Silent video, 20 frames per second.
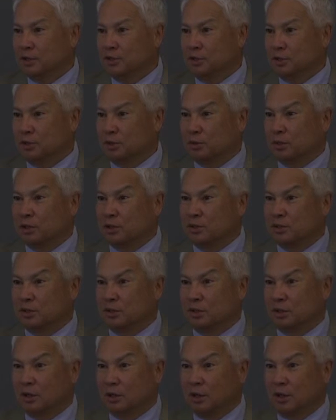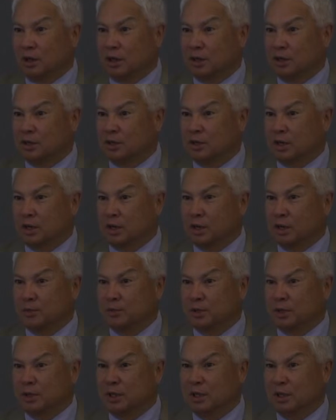it generates into a lot of
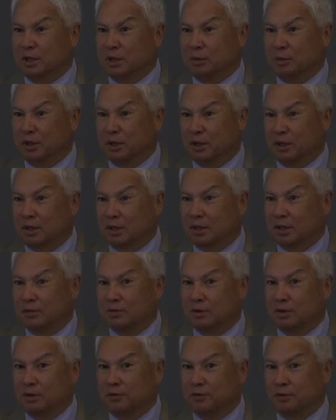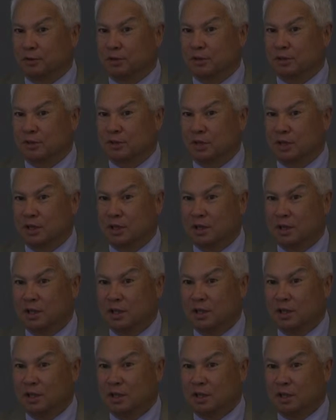jobs and economic activity for this state
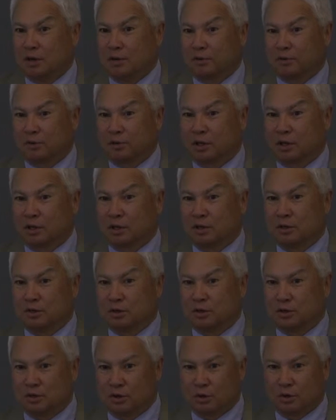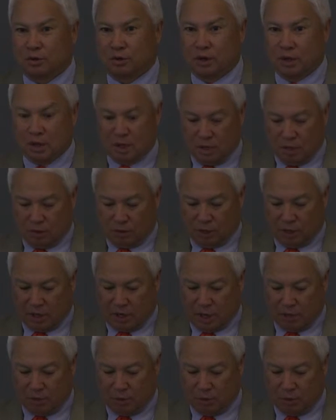and for the country. So really
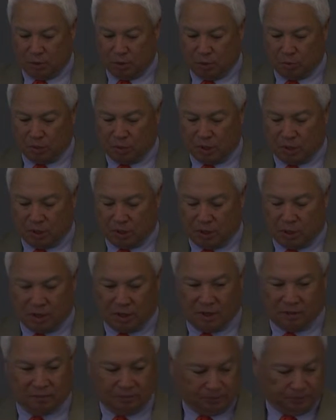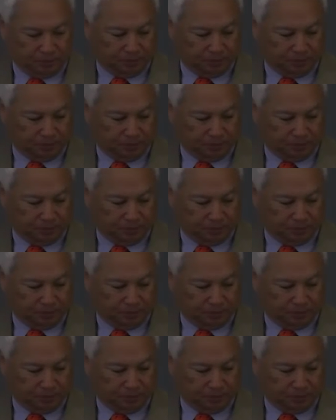happy to be a part of that.